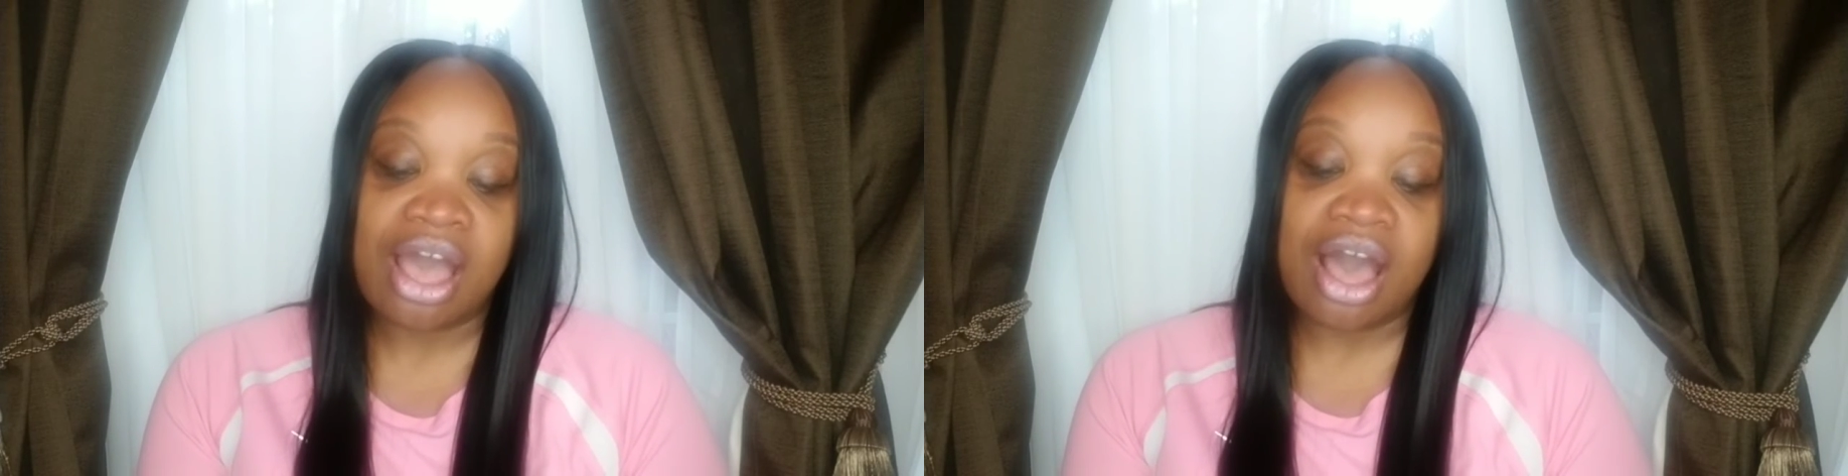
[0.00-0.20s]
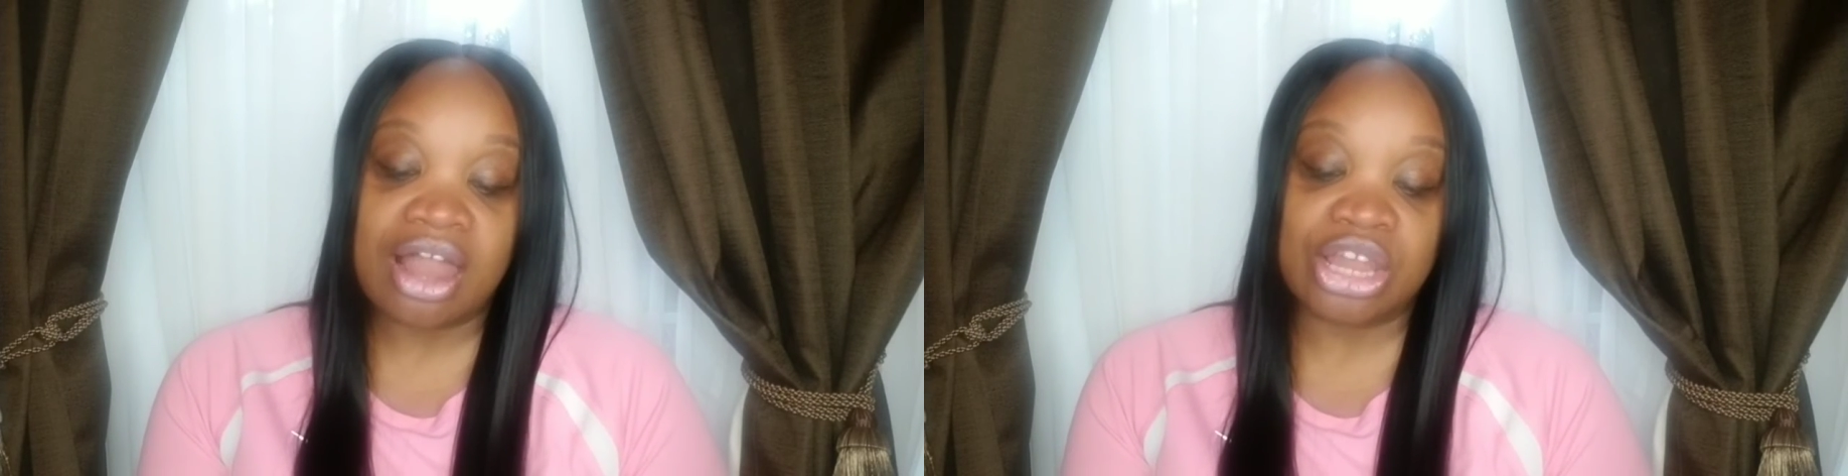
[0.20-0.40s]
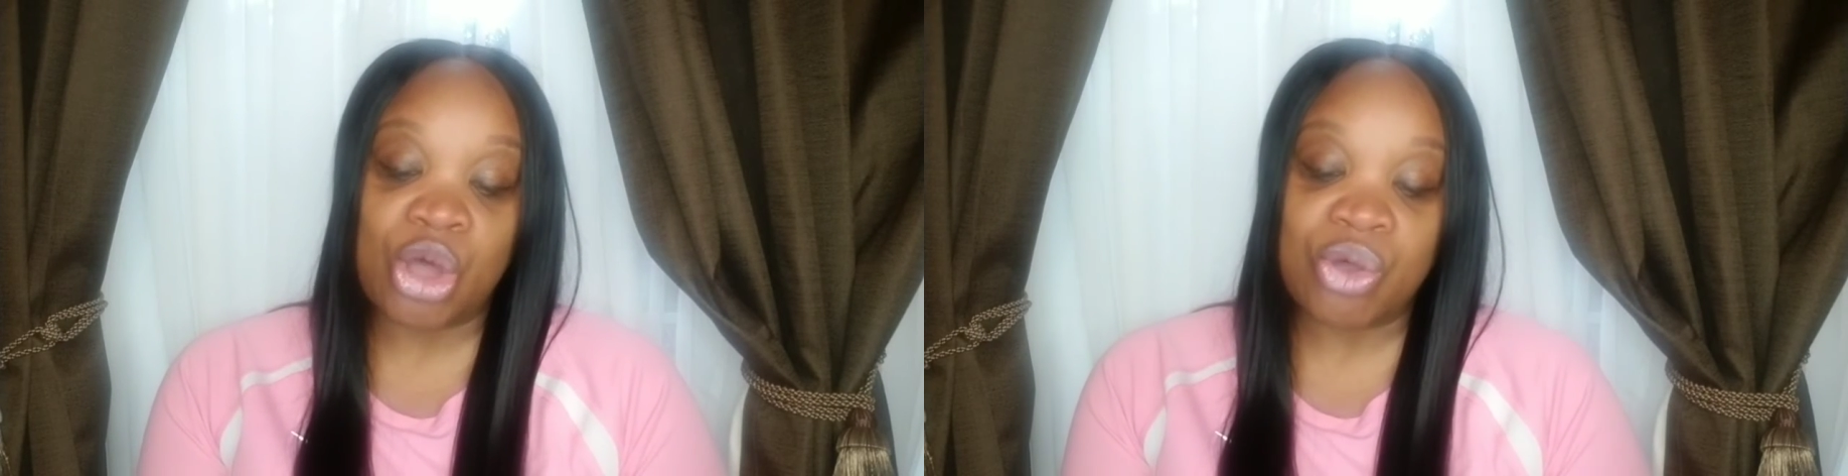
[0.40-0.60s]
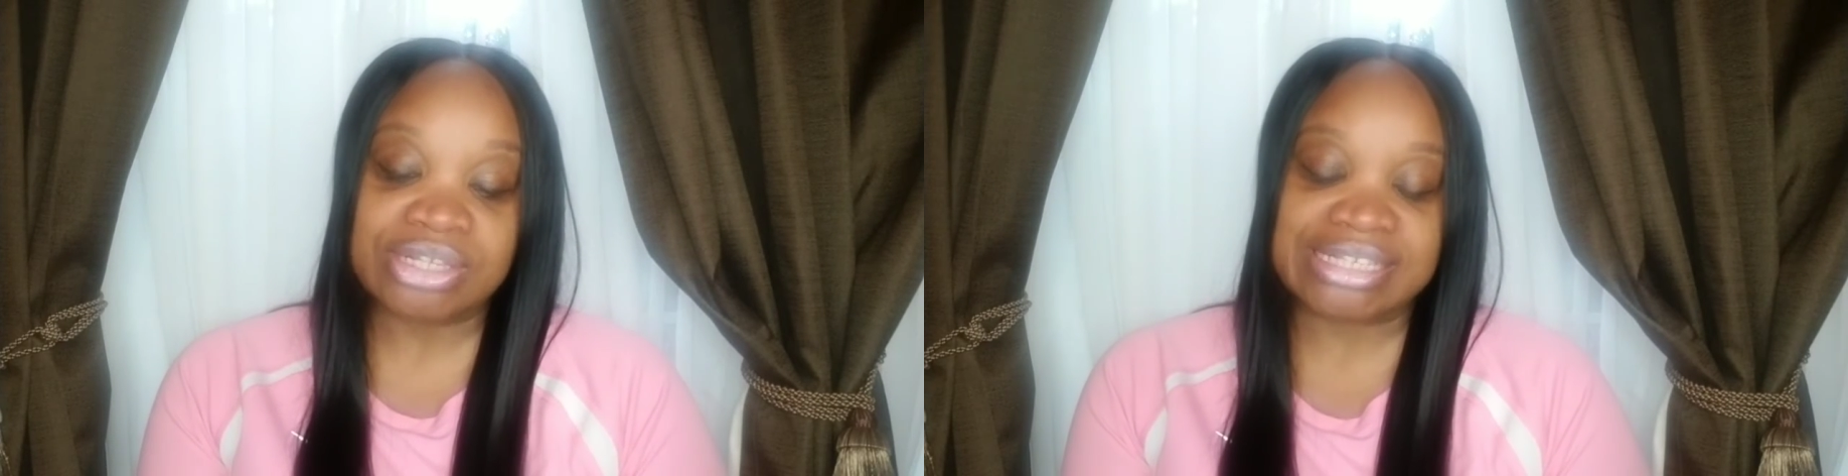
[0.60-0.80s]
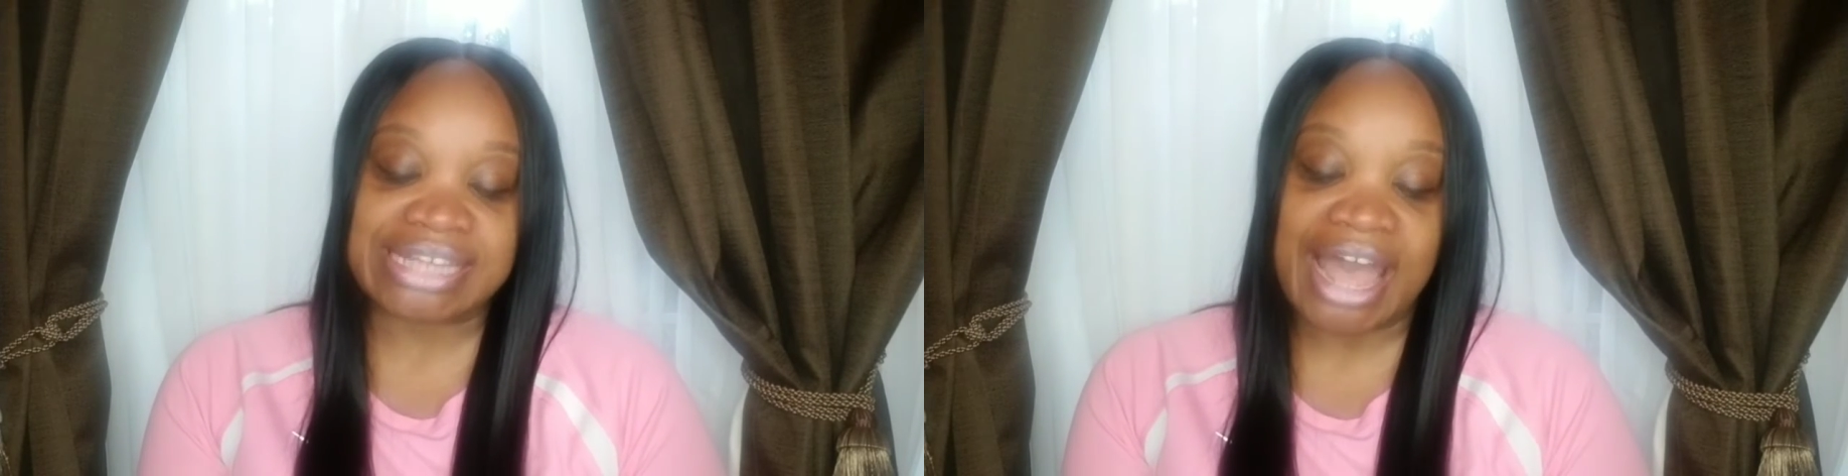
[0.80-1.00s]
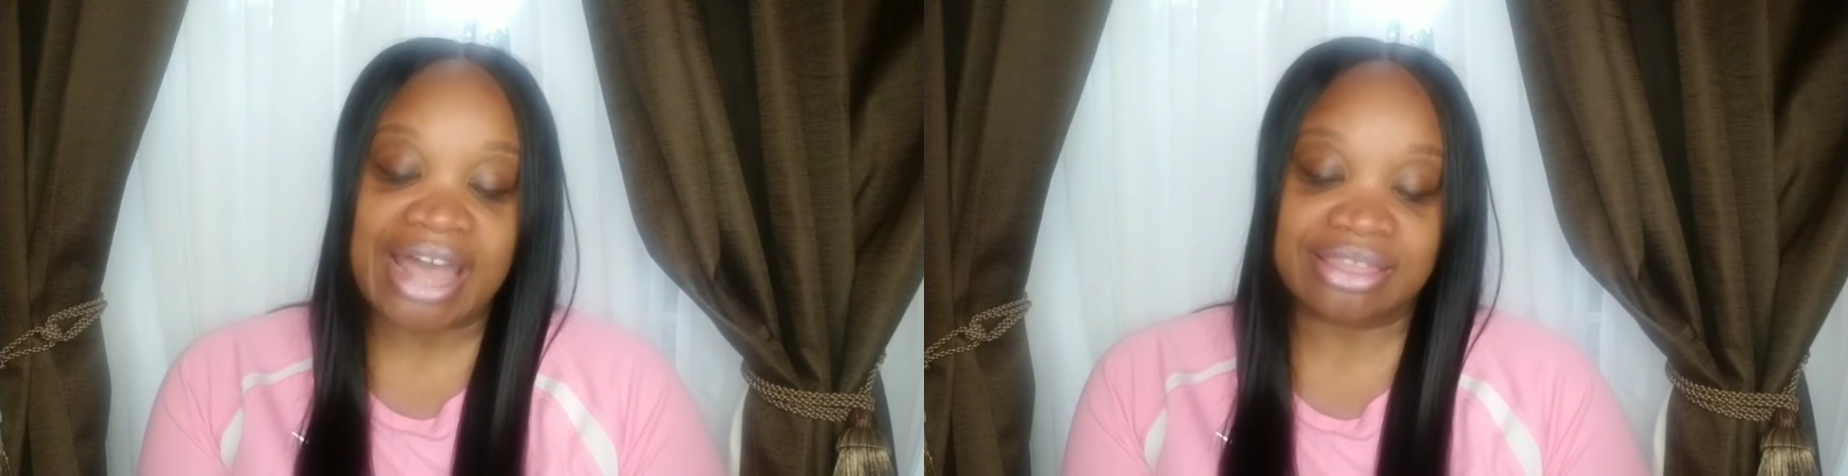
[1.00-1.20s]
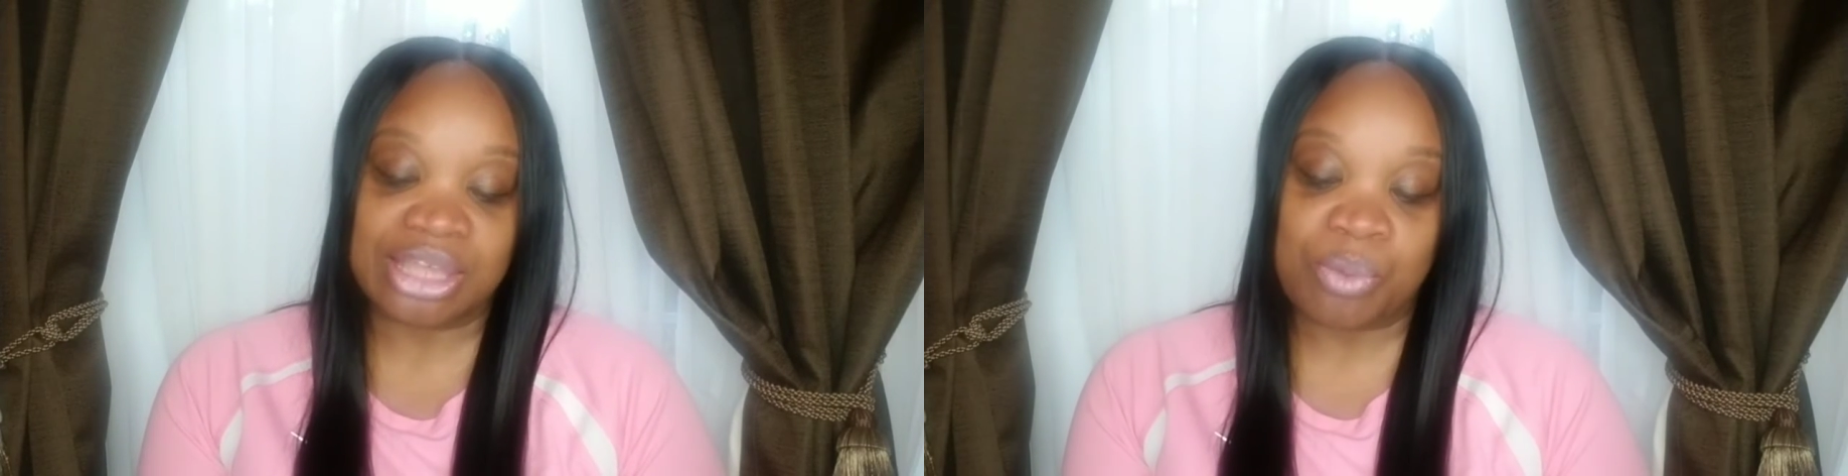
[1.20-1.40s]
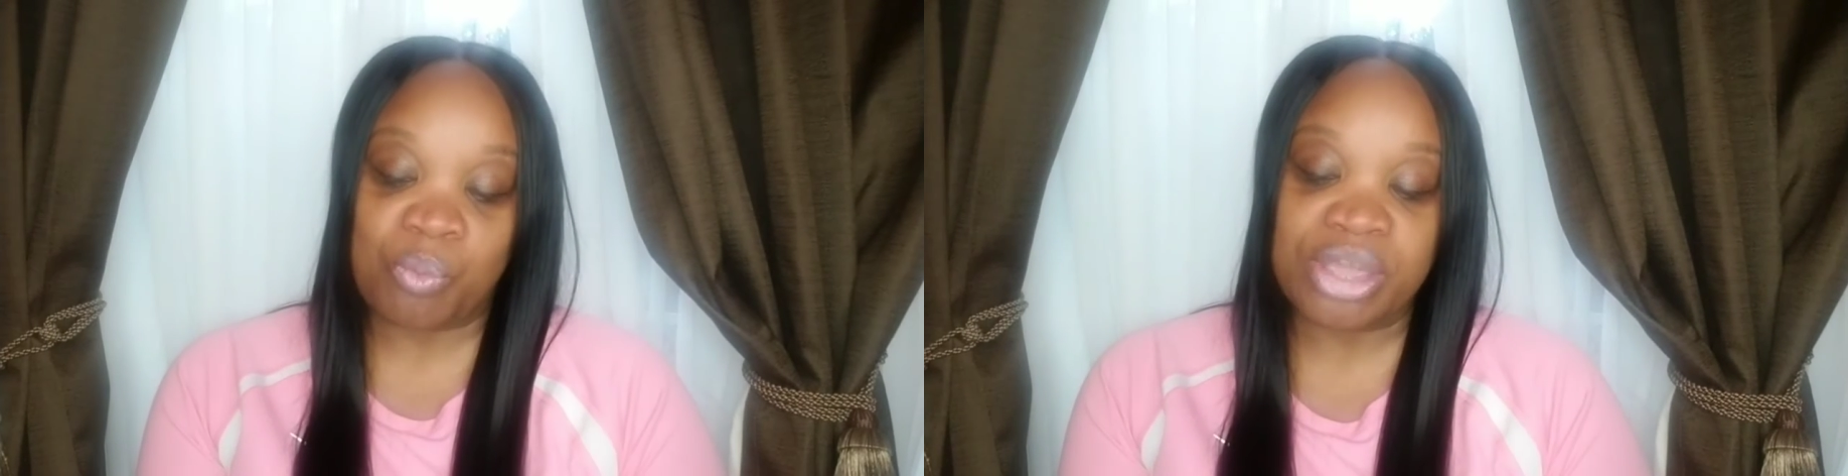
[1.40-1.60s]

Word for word: Alongside them,